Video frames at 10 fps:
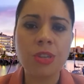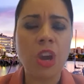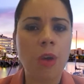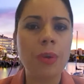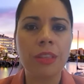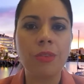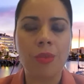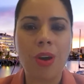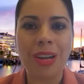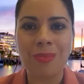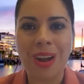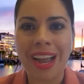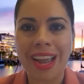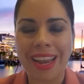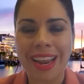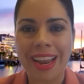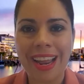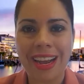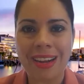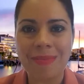going the right way.
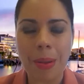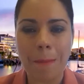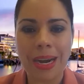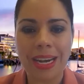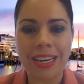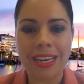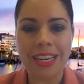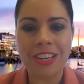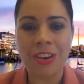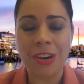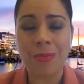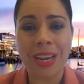But, you know, we are